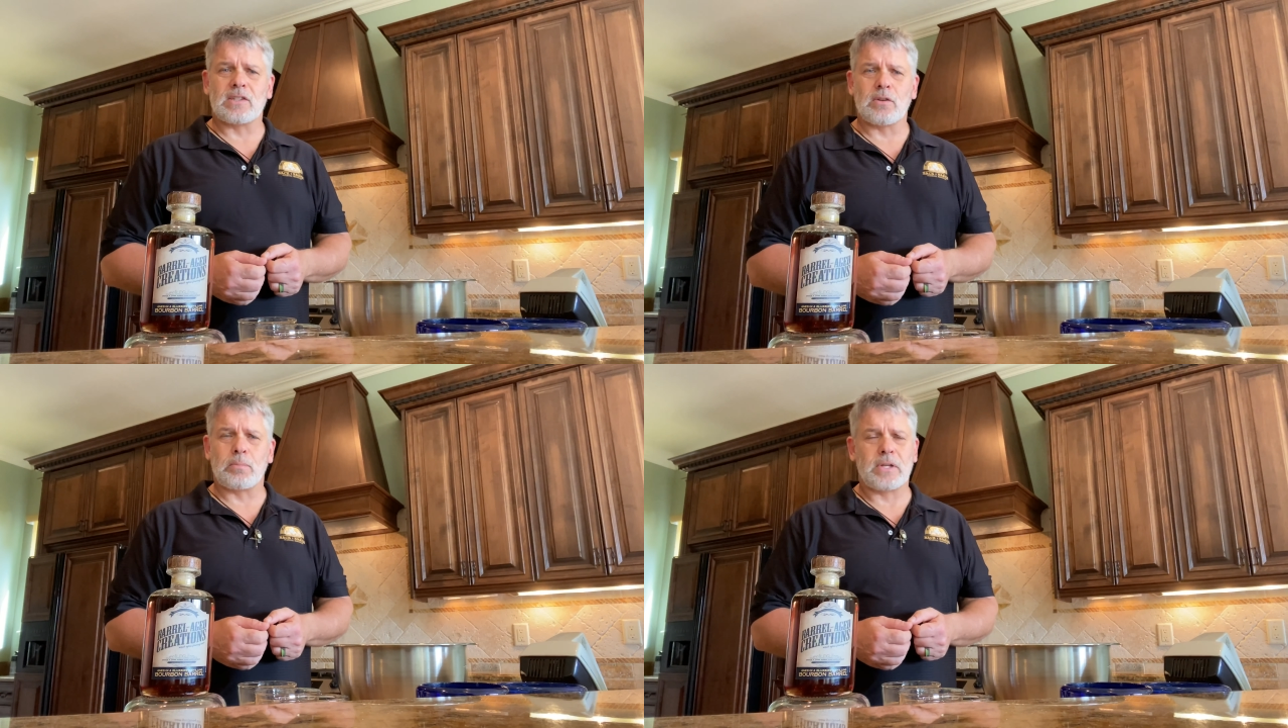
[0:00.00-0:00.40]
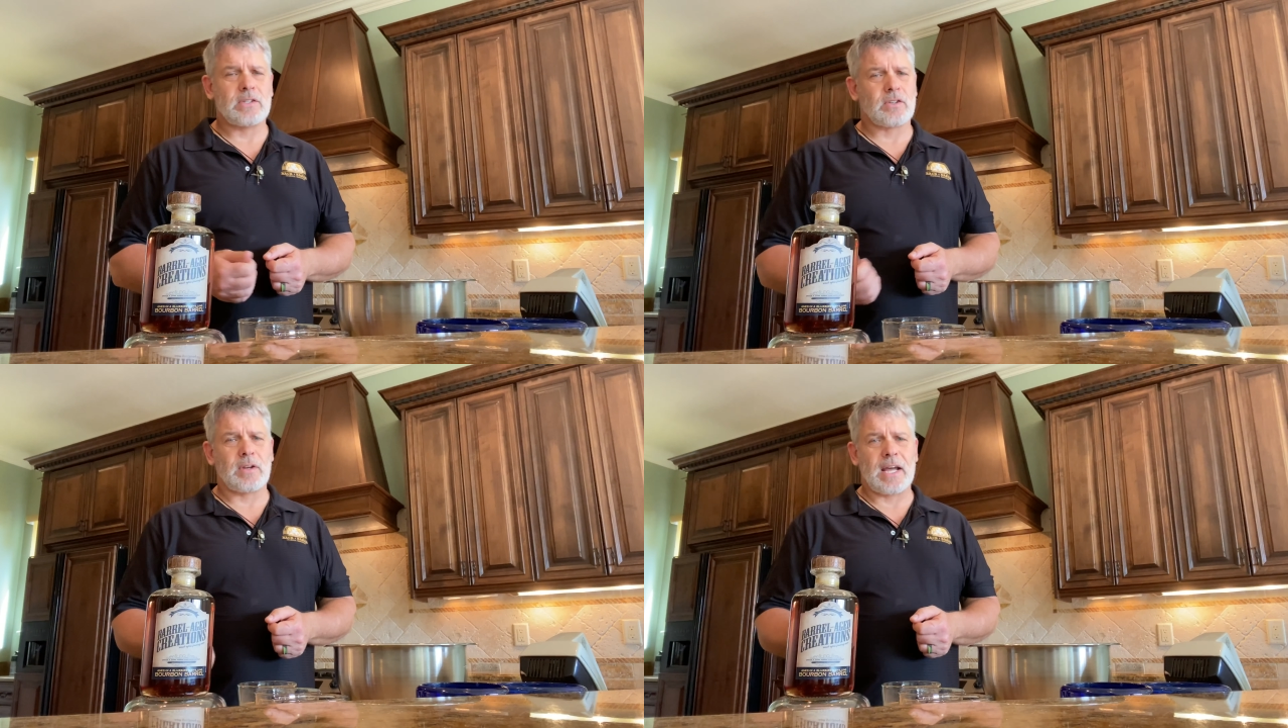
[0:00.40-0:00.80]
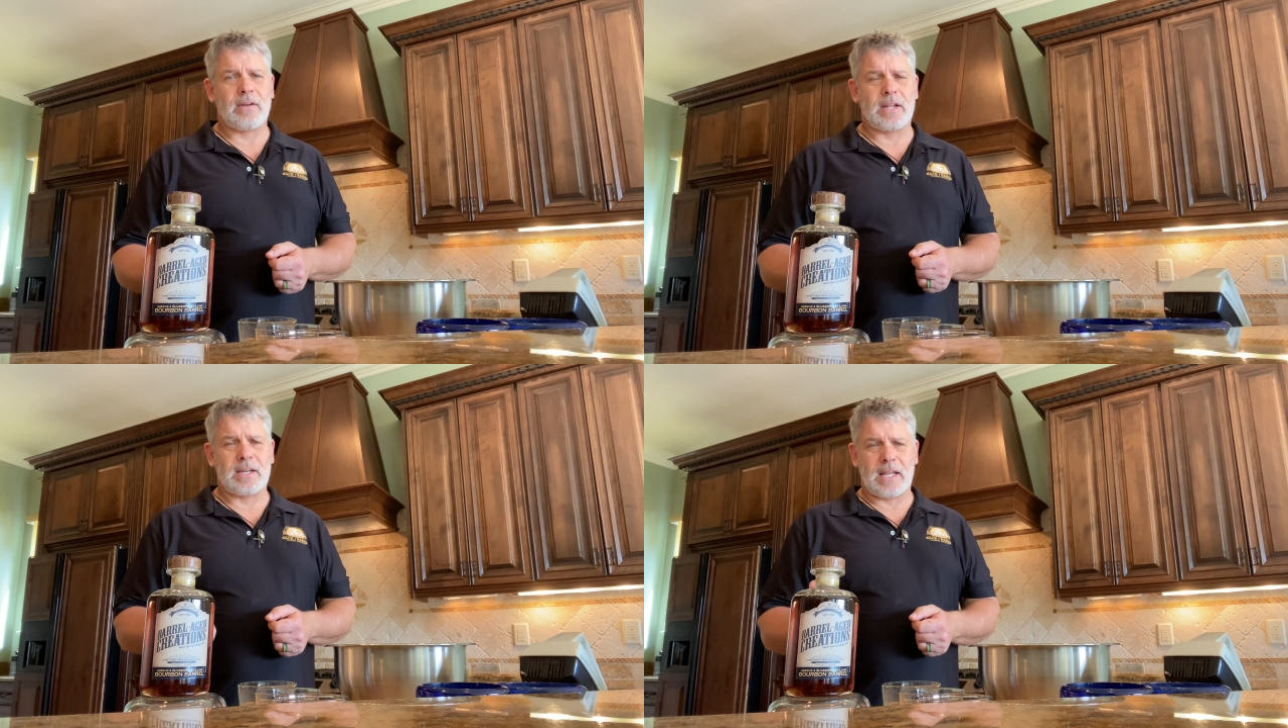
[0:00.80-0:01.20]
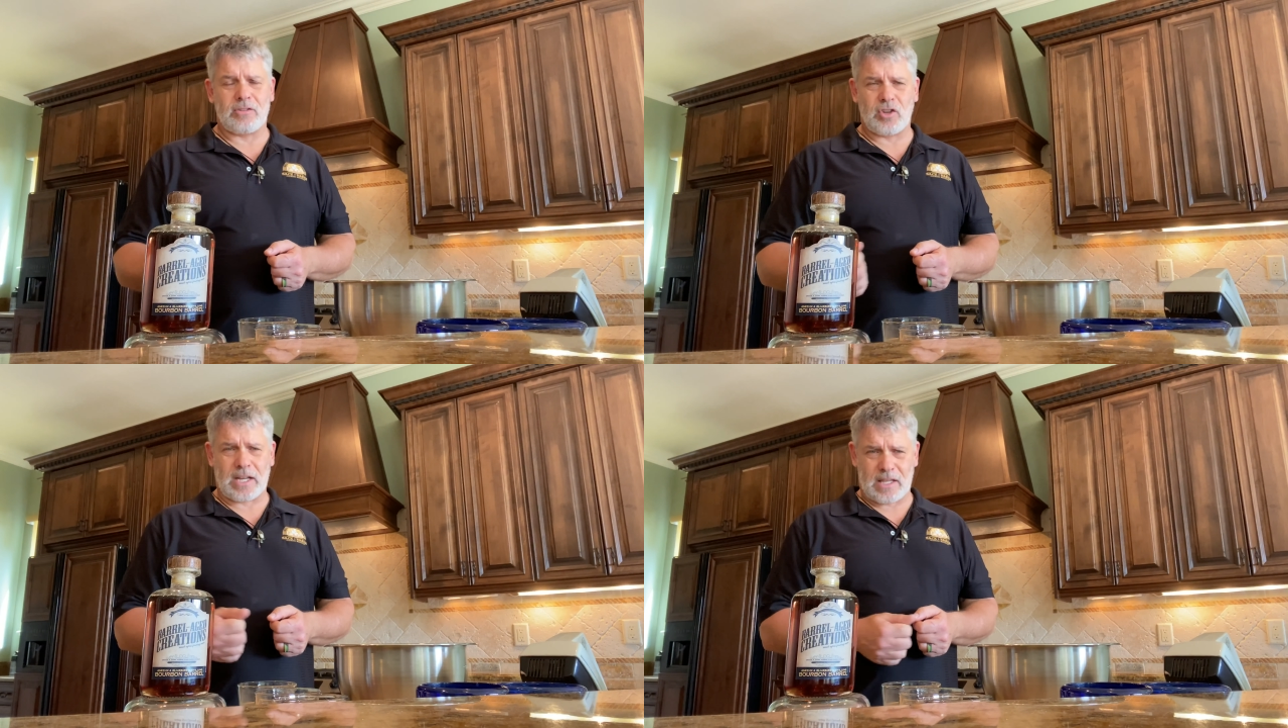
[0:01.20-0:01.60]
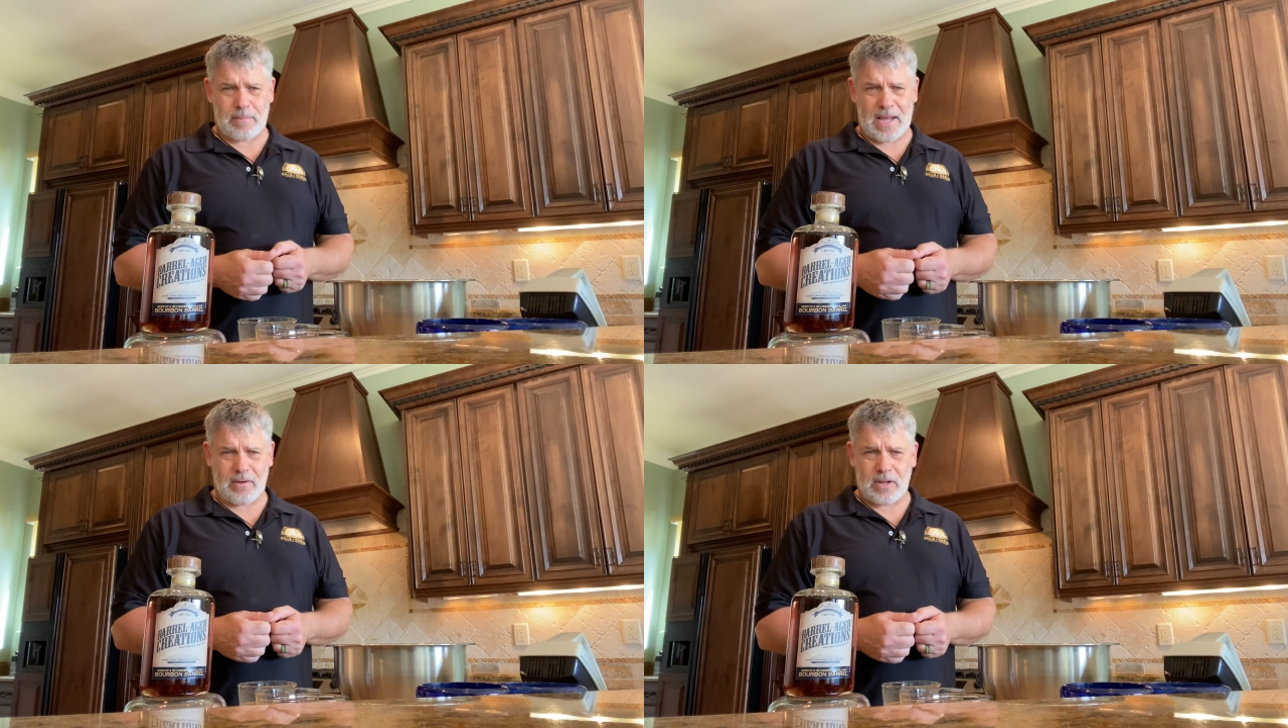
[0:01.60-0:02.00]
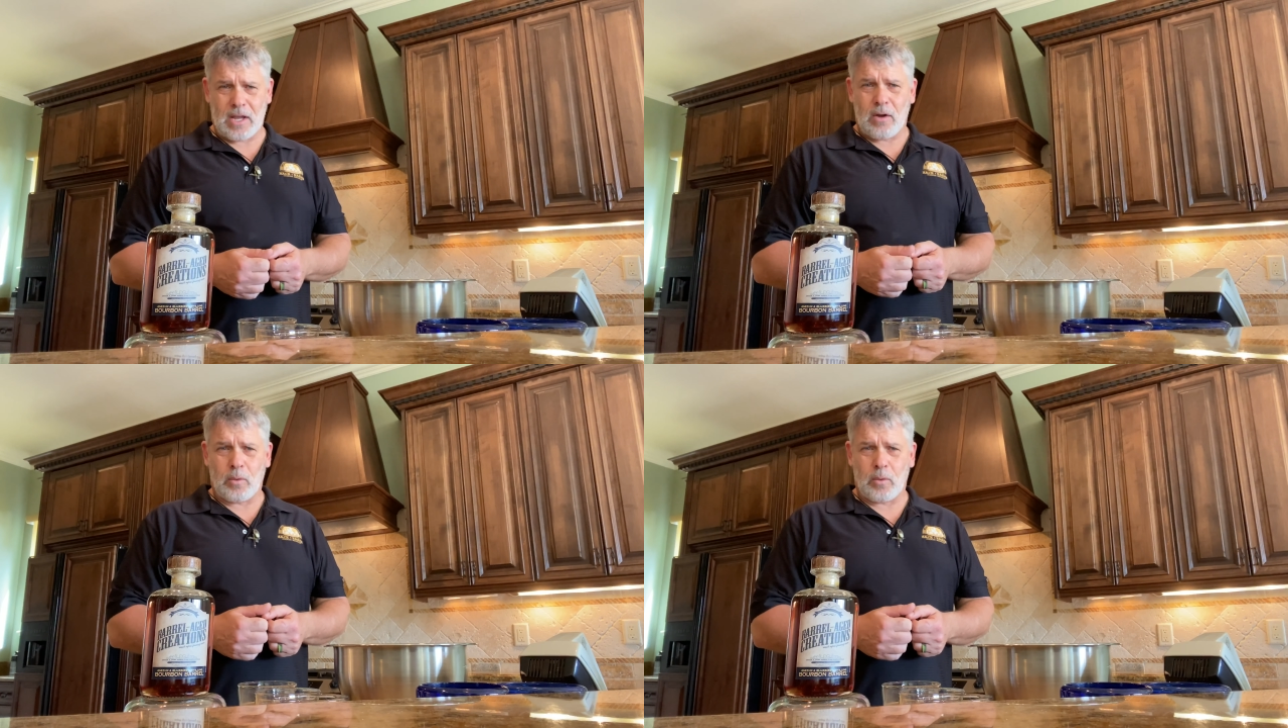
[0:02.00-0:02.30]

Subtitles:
So please go down and check them out.